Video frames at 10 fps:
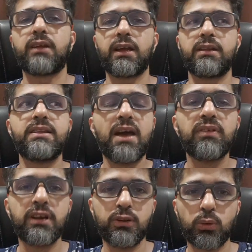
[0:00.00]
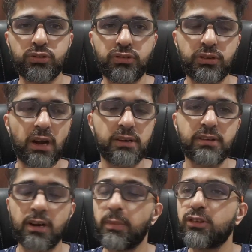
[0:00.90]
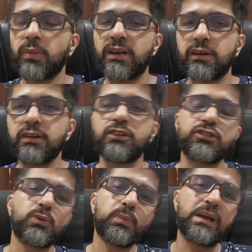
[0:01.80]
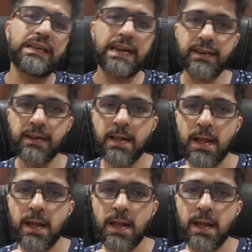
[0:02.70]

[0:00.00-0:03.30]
I never did those card settlements. My credit history would be great.